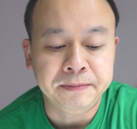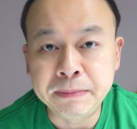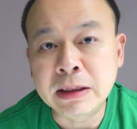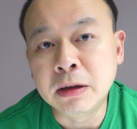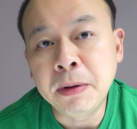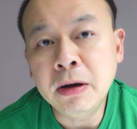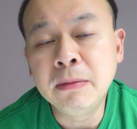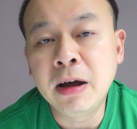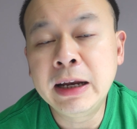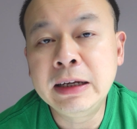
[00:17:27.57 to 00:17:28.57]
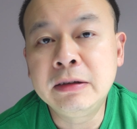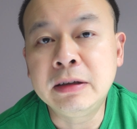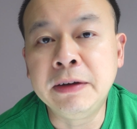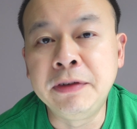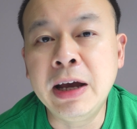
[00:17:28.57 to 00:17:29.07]
But the bottom line
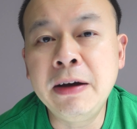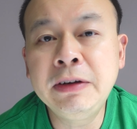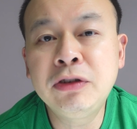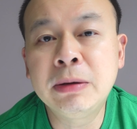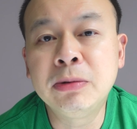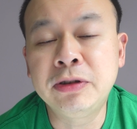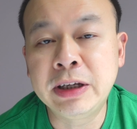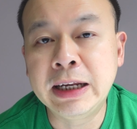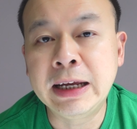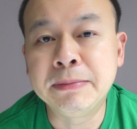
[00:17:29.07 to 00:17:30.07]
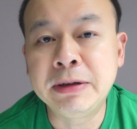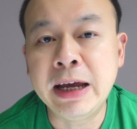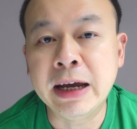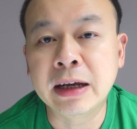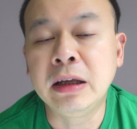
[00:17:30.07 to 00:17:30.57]
is, if you're having trouble setting up tech,